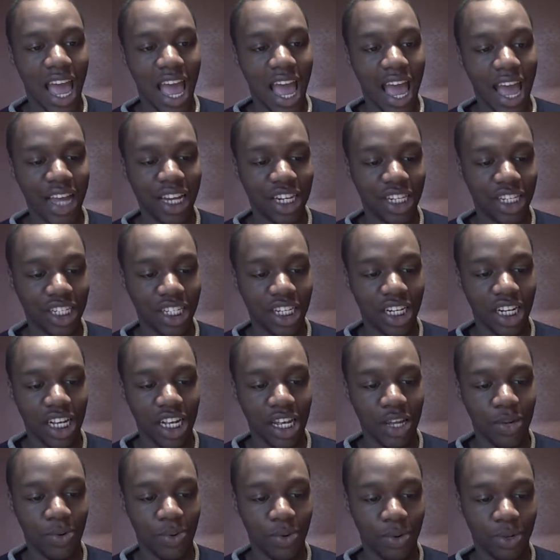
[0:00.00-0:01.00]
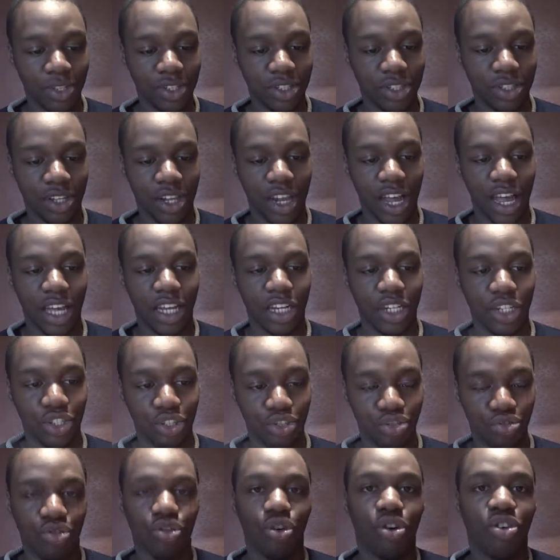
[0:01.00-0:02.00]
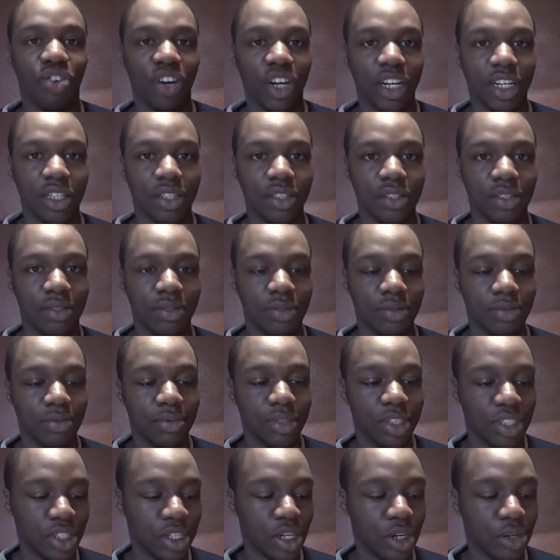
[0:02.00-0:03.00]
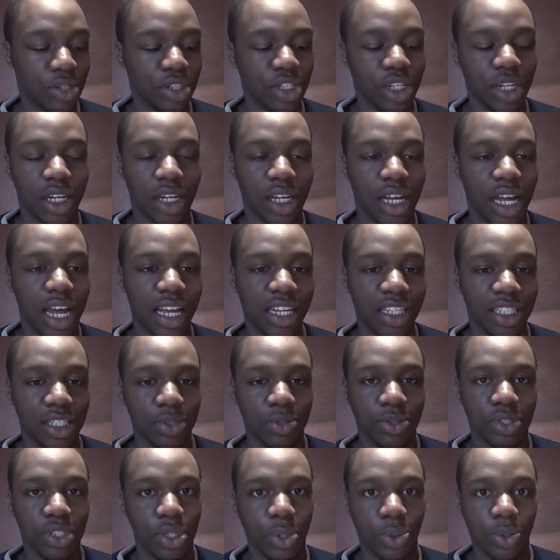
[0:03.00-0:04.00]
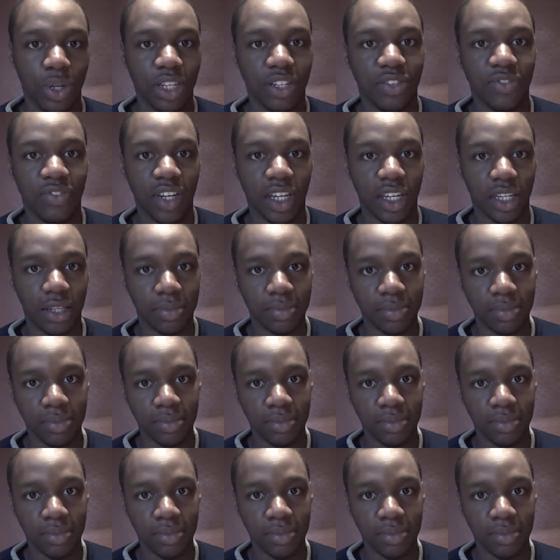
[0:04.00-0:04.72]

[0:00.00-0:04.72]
actually was like drawing the stone chucker as he was doing his thing.